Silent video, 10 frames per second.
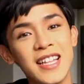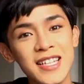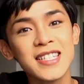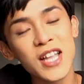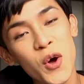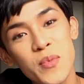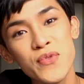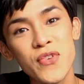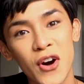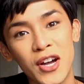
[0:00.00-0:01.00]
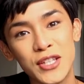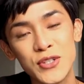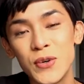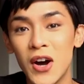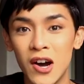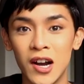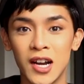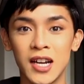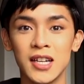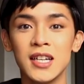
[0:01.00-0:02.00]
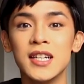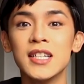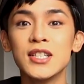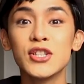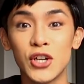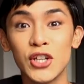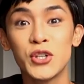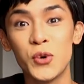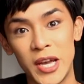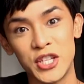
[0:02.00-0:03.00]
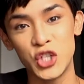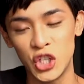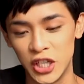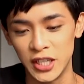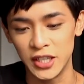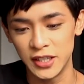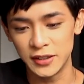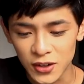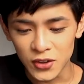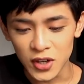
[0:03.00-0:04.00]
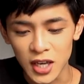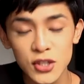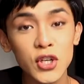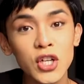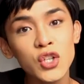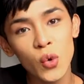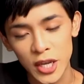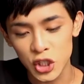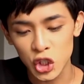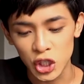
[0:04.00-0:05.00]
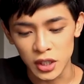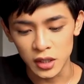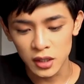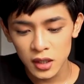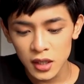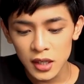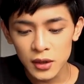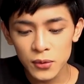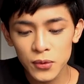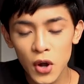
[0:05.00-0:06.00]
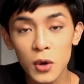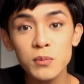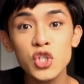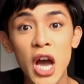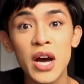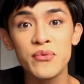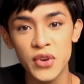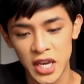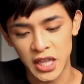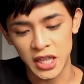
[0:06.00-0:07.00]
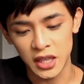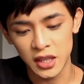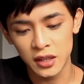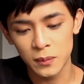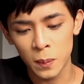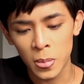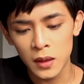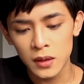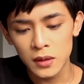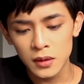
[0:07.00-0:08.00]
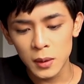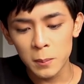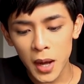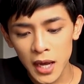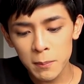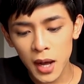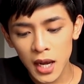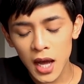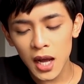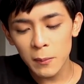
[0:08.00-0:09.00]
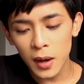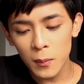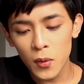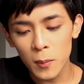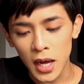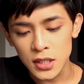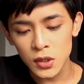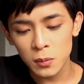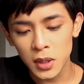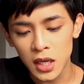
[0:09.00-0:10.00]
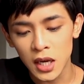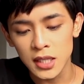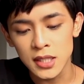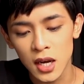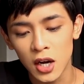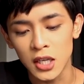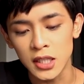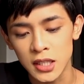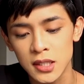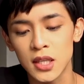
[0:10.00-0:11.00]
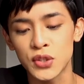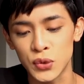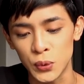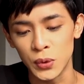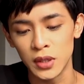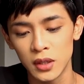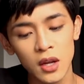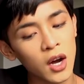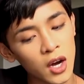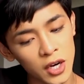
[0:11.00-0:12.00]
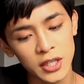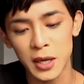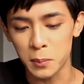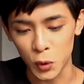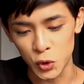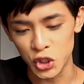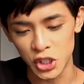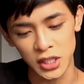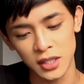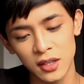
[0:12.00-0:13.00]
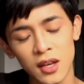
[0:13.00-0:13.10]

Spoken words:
Let us now move on to our third question. Okay, third question from Javin. May balak ka bang pumasok bilang isang artista soon? Heart emoji.